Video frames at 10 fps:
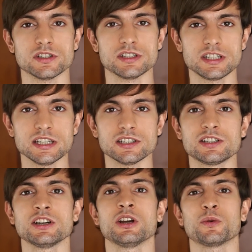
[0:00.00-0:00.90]

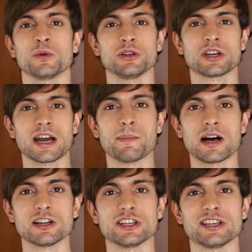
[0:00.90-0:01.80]
teach when you come
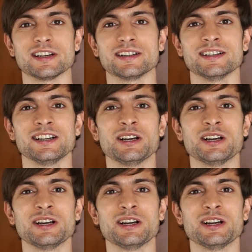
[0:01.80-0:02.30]
out here,